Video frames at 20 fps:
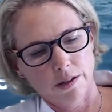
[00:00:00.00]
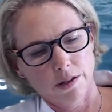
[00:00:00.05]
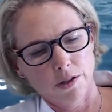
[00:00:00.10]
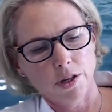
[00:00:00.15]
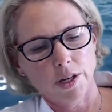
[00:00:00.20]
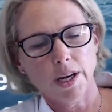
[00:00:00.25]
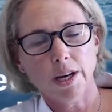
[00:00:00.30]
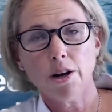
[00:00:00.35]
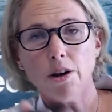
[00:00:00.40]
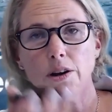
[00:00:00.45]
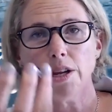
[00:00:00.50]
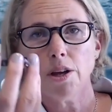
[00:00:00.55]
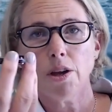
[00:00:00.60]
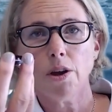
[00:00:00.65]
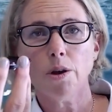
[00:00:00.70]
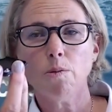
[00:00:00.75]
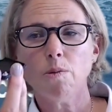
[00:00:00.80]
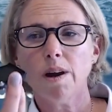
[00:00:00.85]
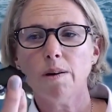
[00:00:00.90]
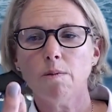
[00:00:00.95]
You can only
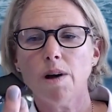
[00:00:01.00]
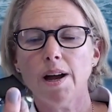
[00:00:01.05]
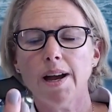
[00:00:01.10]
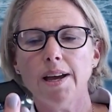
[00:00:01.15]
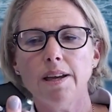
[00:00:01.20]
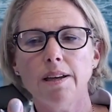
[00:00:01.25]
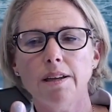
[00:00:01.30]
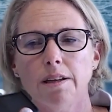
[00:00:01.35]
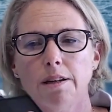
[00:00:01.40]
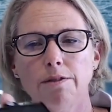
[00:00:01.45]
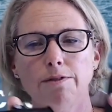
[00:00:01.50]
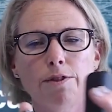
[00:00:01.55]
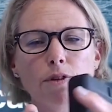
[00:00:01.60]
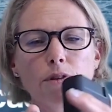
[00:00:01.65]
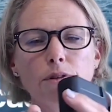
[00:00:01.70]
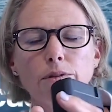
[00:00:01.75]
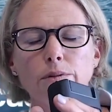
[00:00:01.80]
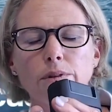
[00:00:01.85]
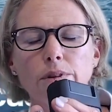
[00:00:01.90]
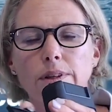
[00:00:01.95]
go one way if
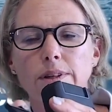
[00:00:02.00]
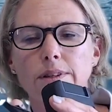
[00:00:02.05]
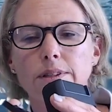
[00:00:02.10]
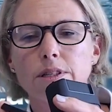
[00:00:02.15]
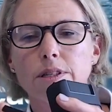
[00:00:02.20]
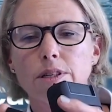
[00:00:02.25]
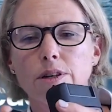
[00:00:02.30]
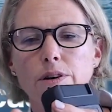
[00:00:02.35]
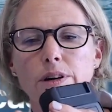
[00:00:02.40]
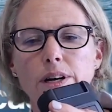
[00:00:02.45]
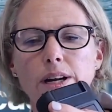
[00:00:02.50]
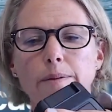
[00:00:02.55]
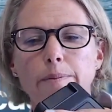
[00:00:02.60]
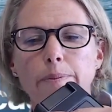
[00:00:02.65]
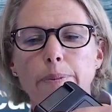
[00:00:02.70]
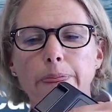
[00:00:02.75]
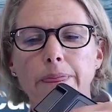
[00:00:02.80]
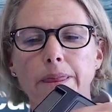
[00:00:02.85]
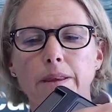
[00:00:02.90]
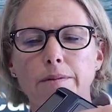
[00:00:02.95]
it's got
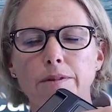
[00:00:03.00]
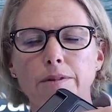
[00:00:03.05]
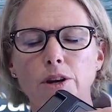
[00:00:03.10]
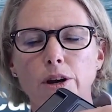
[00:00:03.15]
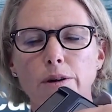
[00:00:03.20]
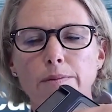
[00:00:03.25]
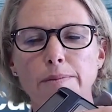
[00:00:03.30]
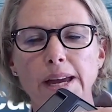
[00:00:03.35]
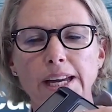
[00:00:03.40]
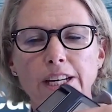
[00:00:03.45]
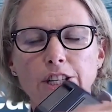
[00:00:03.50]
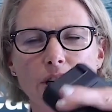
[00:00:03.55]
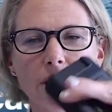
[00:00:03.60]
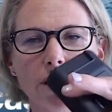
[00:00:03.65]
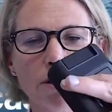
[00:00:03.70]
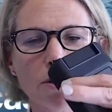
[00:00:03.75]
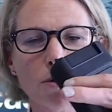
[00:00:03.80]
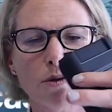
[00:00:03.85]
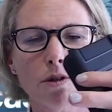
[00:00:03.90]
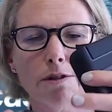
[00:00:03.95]

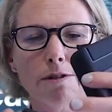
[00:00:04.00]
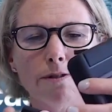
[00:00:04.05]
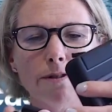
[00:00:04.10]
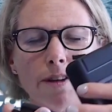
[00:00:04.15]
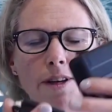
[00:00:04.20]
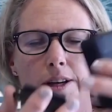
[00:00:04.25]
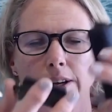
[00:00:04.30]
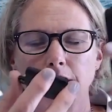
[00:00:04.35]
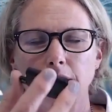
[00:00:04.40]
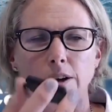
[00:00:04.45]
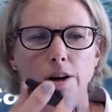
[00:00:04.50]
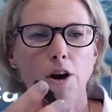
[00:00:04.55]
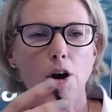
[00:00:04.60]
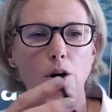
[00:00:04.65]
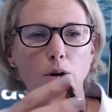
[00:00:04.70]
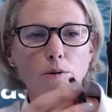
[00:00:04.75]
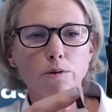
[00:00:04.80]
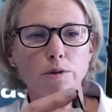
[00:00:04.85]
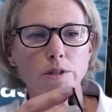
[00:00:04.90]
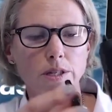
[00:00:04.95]
matching sort of
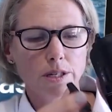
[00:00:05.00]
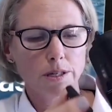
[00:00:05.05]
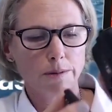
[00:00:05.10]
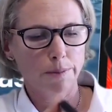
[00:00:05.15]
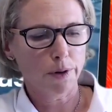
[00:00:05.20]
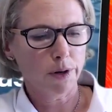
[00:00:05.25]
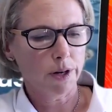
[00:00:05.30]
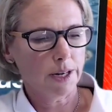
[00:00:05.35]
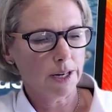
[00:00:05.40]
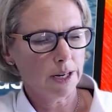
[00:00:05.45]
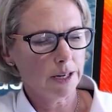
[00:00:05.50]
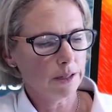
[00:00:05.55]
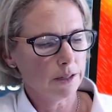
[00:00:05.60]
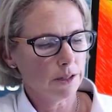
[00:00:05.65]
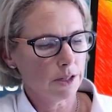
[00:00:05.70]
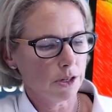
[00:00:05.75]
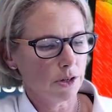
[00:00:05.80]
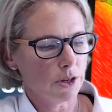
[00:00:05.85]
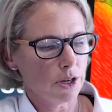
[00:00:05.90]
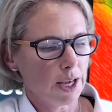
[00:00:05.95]
holes to put it
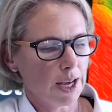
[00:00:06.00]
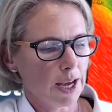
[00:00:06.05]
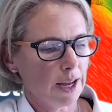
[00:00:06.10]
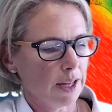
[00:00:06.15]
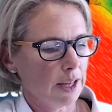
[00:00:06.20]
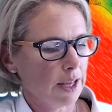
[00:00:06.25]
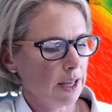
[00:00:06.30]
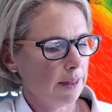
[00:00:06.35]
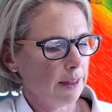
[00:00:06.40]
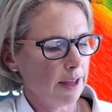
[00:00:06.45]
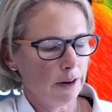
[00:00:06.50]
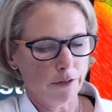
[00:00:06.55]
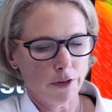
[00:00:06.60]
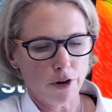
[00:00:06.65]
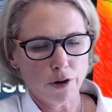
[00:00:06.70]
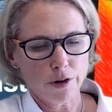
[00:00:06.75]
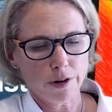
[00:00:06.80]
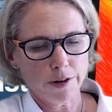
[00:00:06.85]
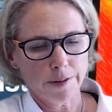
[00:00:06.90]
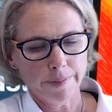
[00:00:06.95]
in, so you can't get that
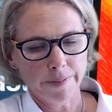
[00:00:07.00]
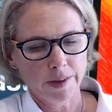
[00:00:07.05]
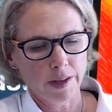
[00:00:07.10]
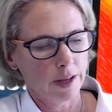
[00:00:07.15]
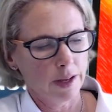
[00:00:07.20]
wrong.